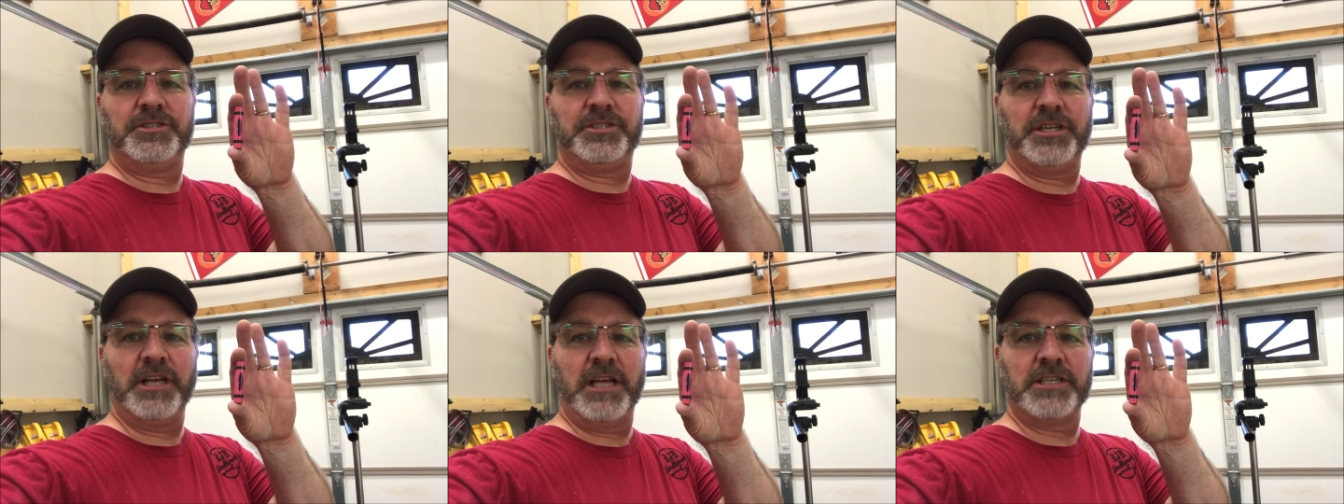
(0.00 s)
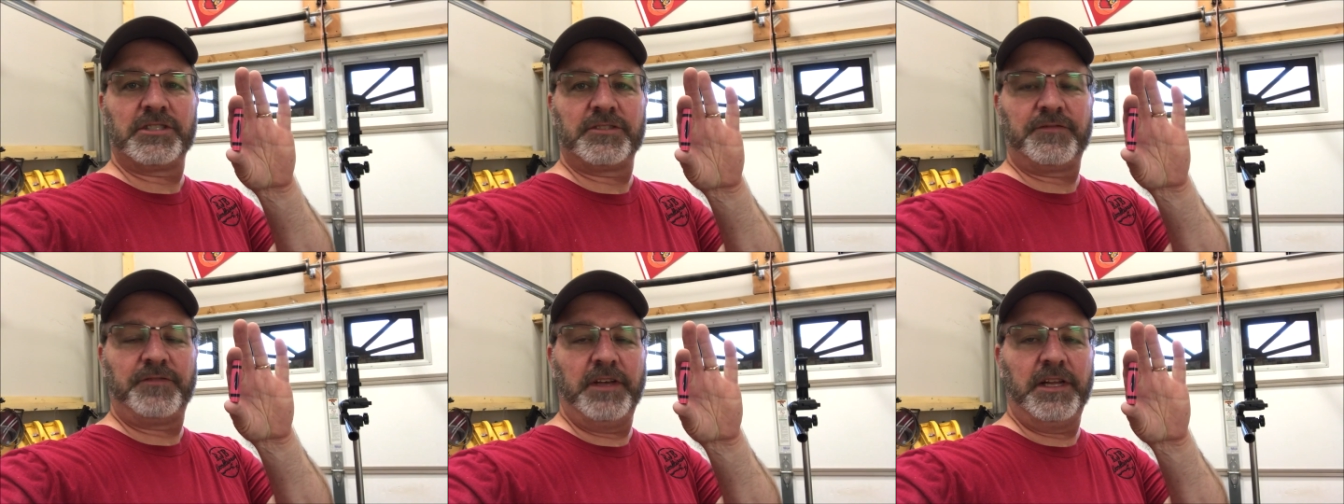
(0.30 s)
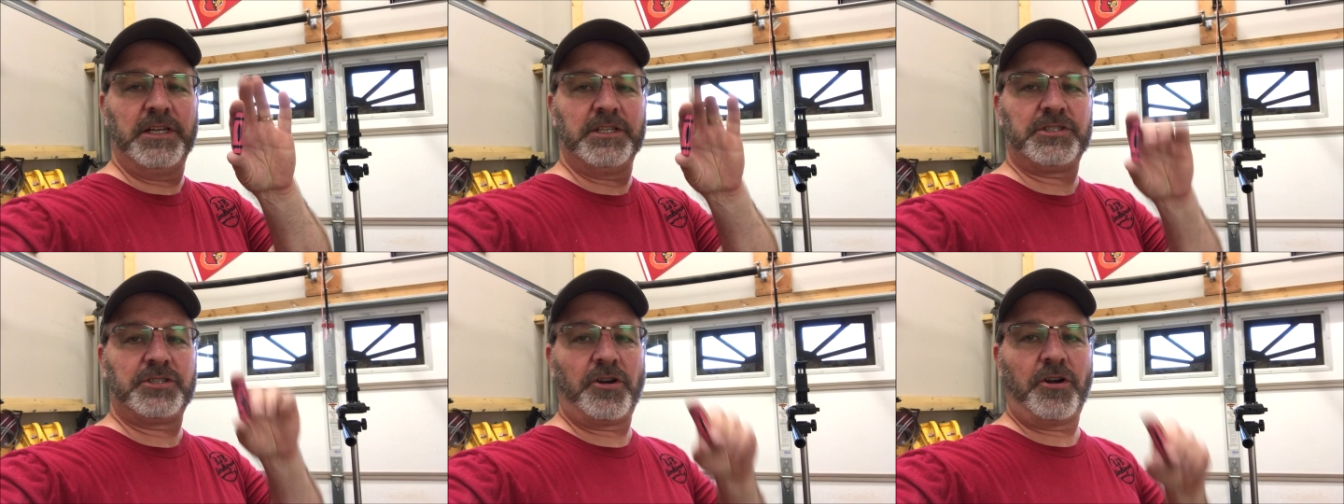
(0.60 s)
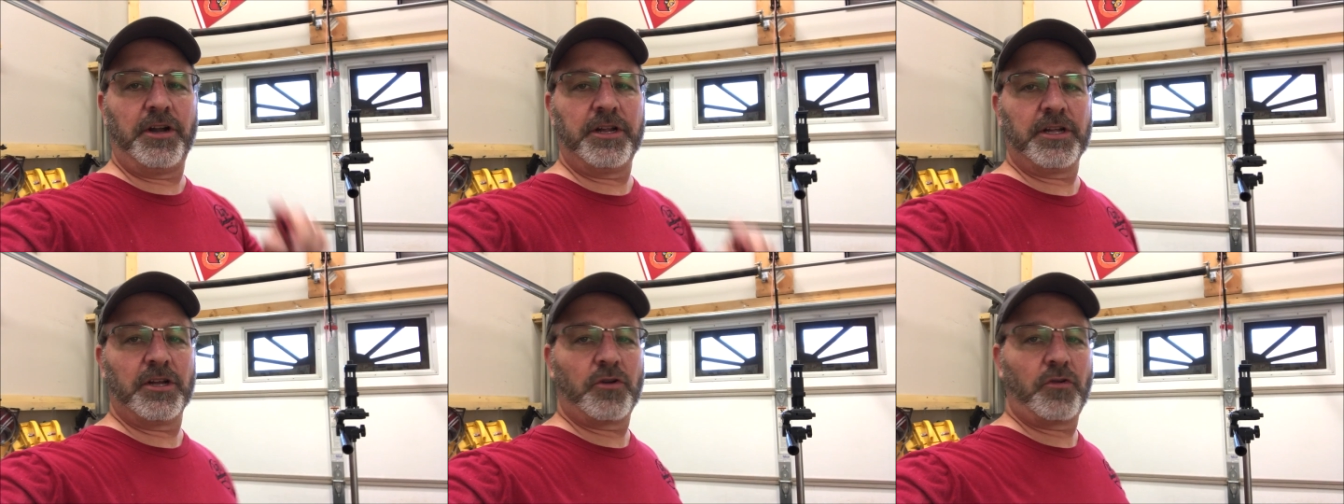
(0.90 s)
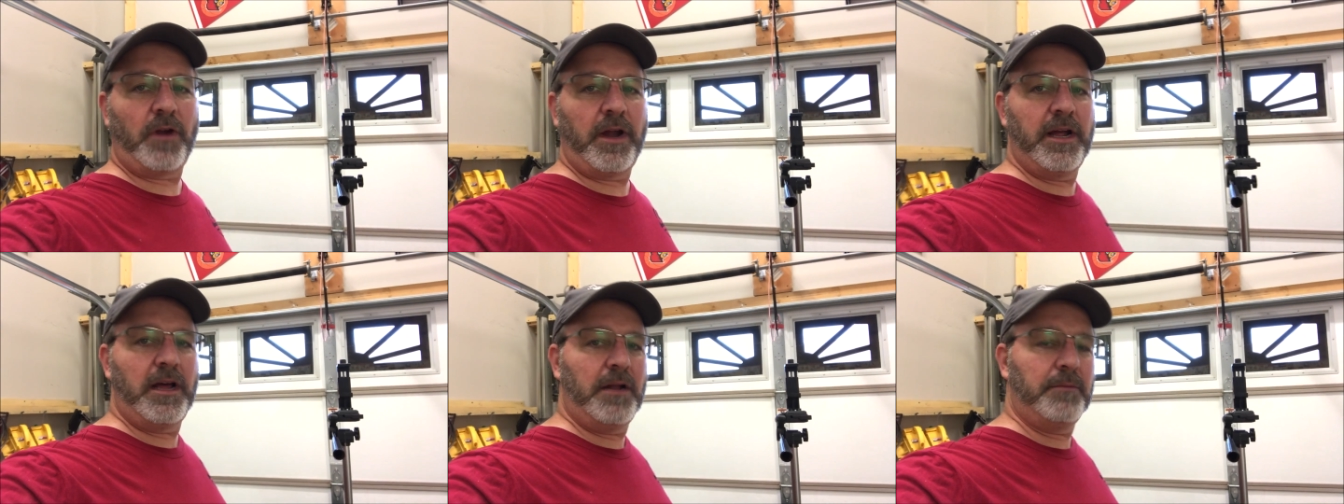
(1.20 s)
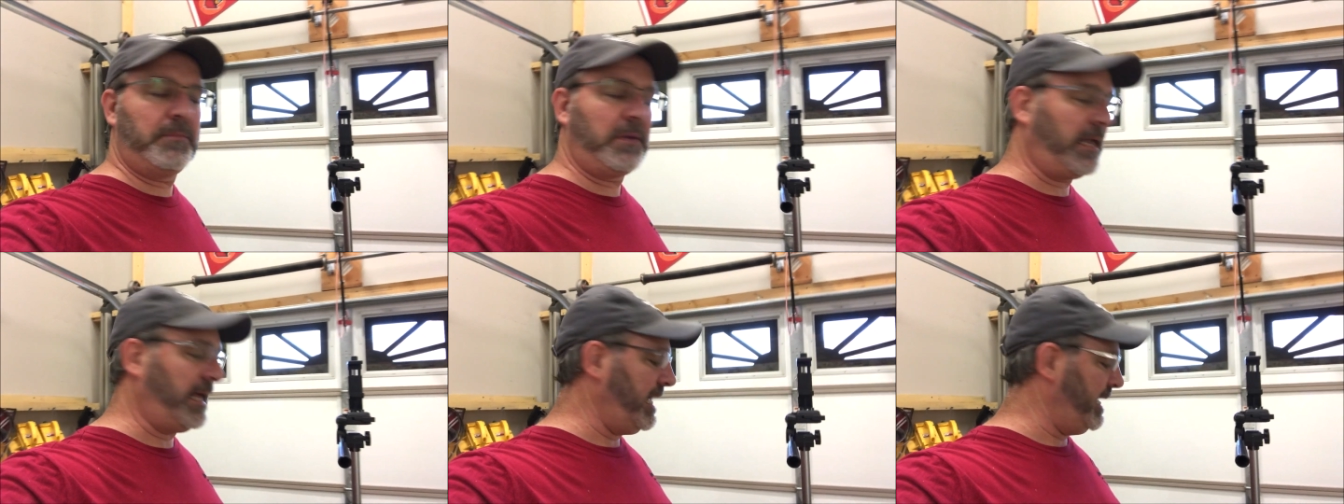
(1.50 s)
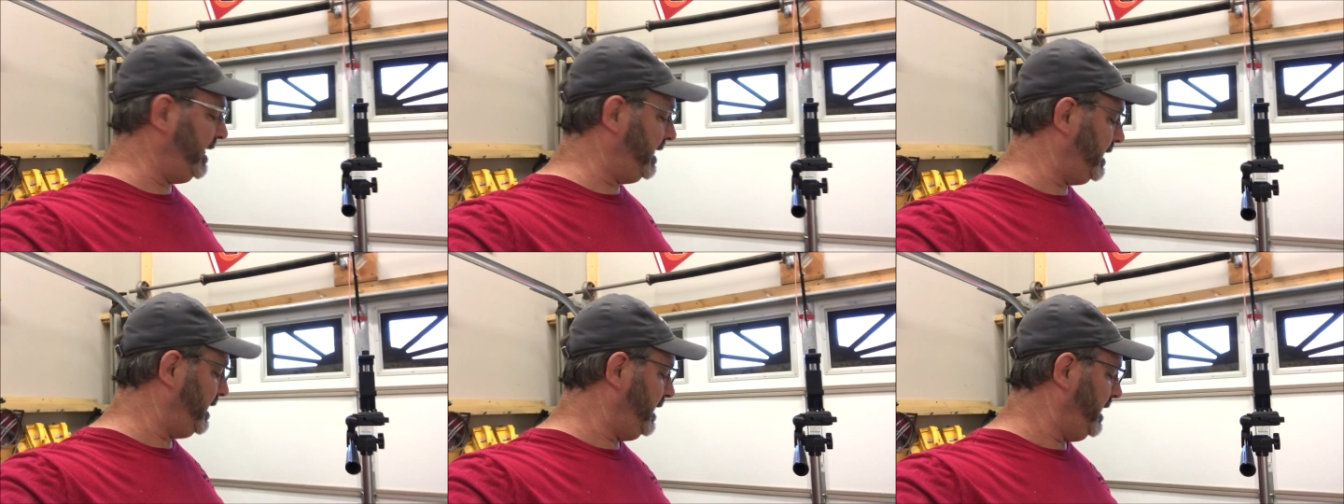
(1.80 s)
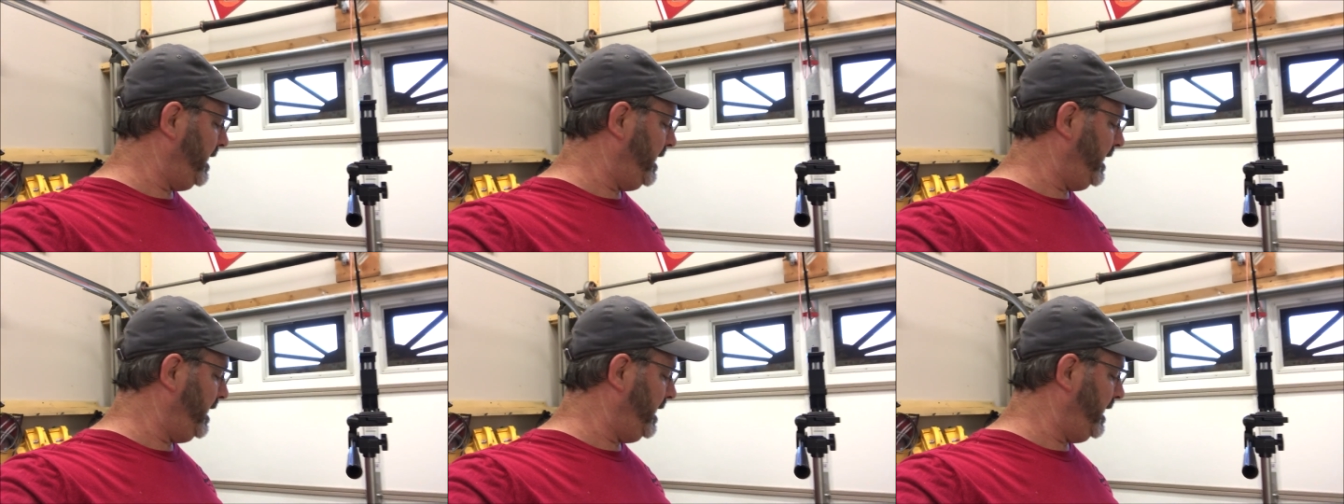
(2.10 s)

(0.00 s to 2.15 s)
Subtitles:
Just finished turning a crayon blank.